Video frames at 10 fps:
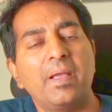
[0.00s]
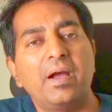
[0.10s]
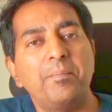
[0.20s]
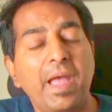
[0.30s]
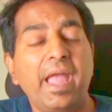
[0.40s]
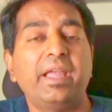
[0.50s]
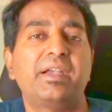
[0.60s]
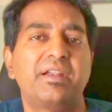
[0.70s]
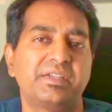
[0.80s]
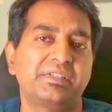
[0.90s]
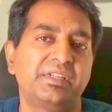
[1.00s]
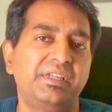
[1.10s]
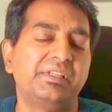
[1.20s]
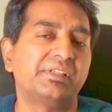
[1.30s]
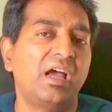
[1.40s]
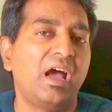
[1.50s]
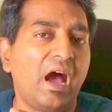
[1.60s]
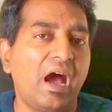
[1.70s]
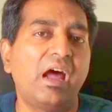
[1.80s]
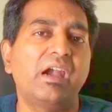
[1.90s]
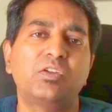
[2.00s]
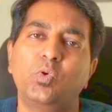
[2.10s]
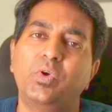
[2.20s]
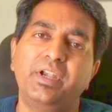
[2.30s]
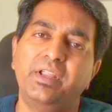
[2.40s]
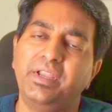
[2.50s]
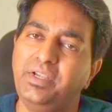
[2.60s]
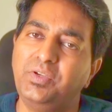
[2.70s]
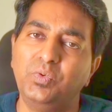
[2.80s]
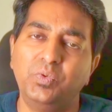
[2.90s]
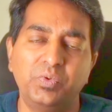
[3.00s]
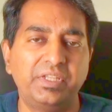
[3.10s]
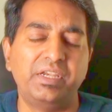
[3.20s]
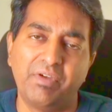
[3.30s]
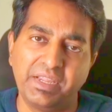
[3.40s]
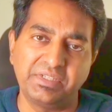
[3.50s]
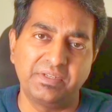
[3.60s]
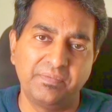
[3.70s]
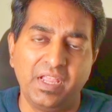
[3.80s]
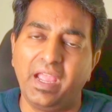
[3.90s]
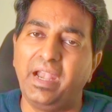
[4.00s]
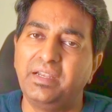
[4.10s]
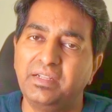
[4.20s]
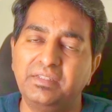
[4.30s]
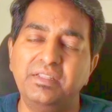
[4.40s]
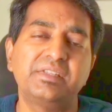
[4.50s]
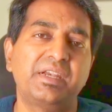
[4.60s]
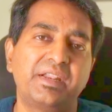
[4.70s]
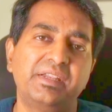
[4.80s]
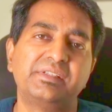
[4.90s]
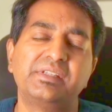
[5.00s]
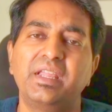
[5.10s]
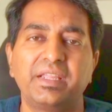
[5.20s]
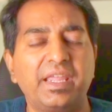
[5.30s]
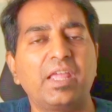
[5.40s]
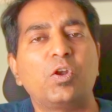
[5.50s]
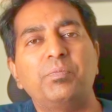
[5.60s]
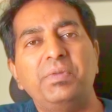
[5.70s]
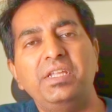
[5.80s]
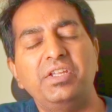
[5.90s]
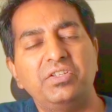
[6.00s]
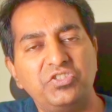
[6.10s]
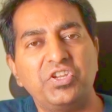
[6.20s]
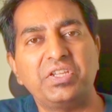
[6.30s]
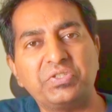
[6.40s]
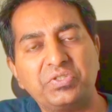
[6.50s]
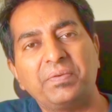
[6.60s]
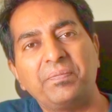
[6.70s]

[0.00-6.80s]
a MAC address is hard coded into the device, and this address cannot be changed.